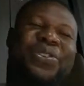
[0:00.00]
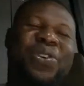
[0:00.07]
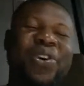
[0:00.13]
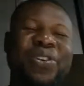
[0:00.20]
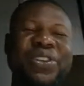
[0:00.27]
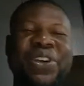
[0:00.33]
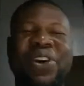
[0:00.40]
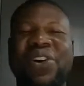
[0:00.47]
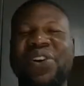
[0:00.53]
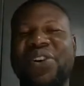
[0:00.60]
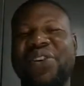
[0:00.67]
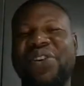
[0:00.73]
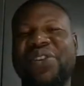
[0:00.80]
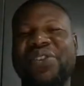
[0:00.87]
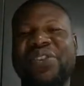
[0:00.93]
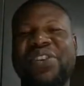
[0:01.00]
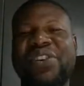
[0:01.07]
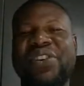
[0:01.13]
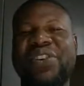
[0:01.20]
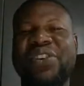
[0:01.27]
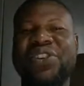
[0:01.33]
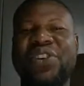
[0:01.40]
on
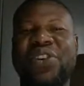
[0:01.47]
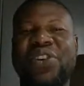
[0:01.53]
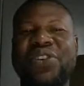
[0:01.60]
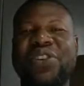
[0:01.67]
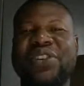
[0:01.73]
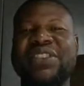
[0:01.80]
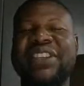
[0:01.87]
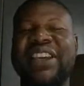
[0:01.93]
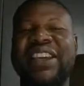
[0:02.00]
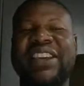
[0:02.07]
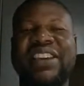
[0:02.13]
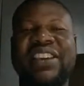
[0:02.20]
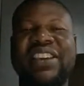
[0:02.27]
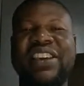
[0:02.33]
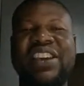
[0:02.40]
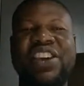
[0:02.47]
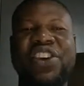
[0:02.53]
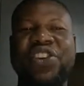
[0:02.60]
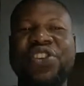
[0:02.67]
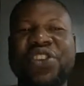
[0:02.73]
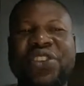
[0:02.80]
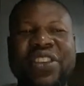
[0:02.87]
your sink.
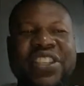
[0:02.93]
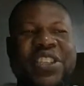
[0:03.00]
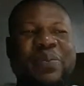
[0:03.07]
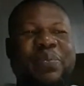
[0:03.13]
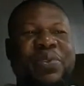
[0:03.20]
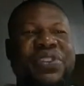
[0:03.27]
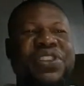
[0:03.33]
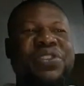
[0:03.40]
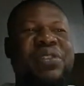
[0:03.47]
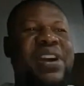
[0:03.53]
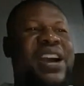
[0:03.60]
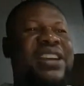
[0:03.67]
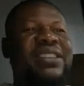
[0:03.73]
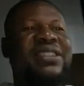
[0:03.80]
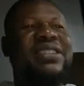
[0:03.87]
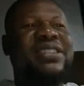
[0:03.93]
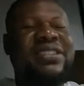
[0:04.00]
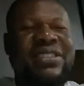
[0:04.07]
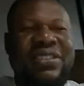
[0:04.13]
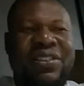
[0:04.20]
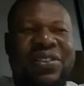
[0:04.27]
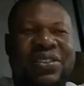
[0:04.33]
You just put in your hand
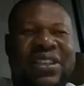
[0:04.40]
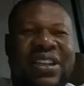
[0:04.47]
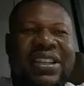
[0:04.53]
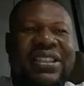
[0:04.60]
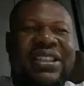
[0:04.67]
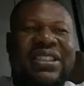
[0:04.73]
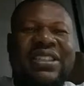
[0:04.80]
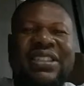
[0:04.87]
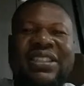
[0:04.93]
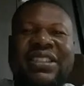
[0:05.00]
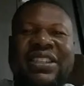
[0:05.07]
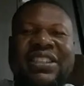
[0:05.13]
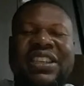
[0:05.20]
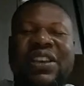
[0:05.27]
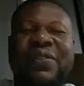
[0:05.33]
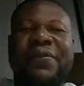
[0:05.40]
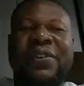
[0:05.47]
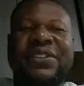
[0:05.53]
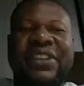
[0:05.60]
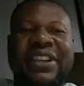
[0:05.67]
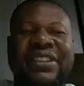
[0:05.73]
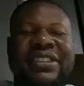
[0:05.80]
underneath the sink
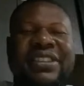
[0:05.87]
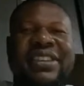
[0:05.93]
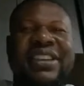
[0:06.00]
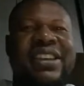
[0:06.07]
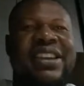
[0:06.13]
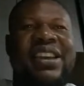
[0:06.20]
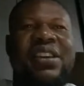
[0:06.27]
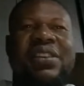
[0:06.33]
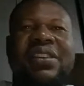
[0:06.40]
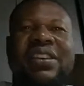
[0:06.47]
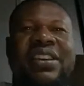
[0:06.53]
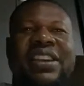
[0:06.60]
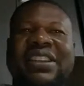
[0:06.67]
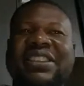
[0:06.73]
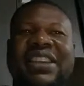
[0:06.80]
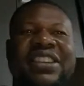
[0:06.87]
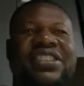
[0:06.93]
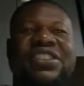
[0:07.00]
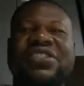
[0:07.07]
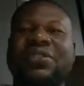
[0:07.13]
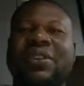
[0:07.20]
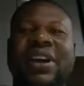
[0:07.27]
faucet. It
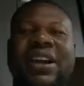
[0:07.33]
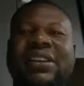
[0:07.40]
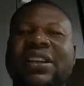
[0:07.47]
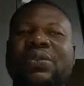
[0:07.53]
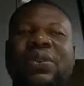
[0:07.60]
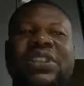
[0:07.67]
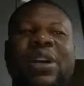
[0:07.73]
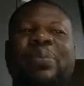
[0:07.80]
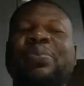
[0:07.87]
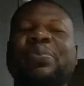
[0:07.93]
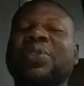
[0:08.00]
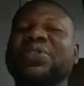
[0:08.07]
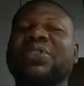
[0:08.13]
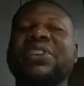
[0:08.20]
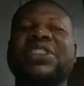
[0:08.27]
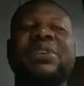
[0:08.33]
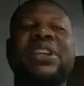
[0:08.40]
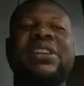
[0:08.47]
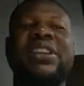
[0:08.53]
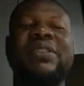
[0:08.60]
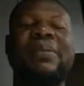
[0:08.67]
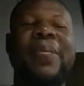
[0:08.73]
senses your hand and water pours on it
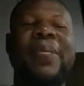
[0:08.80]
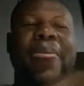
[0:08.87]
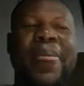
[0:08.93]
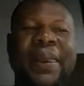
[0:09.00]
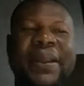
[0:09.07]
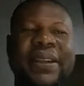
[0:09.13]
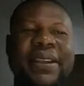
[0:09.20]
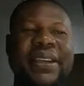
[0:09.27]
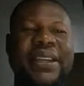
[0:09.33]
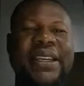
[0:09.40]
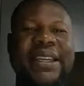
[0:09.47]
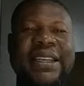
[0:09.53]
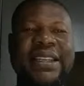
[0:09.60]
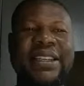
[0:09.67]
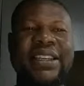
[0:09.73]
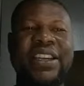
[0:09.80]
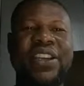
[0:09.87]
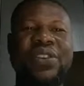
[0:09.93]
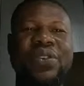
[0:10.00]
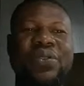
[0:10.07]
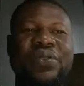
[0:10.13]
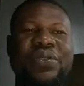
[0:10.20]

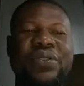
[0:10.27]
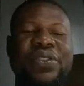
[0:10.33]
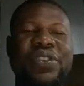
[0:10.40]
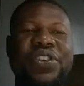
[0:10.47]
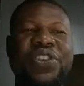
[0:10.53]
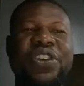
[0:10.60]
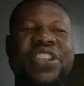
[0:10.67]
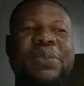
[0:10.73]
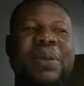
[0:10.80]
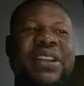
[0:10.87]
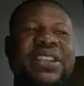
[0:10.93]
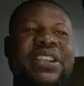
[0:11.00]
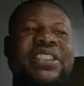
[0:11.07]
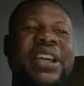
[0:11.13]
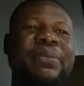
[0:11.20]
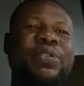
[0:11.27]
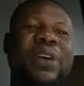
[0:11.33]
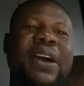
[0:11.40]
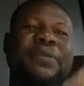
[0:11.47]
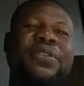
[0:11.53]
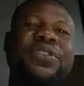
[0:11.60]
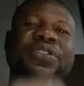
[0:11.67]
immediately. Just imagine the time you
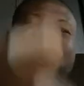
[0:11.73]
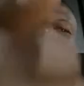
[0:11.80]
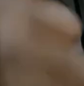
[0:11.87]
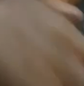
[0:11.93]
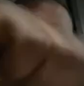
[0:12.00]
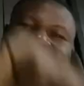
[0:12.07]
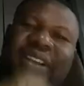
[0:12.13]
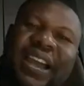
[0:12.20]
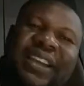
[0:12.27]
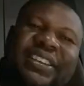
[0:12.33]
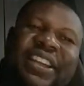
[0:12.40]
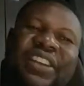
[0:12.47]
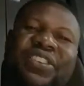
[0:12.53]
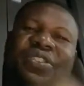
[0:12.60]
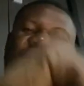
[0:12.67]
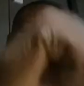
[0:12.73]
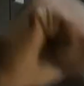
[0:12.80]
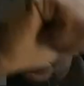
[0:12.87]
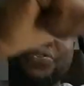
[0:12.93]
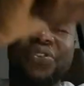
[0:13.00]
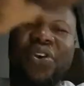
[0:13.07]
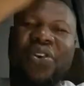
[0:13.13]
have to just turn and then
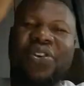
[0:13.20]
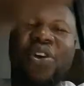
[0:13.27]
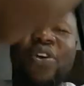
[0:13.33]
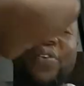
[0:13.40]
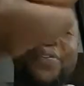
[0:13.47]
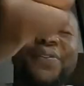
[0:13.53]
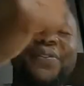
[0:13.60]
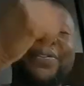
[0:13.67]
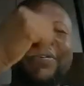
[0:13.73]
turn off.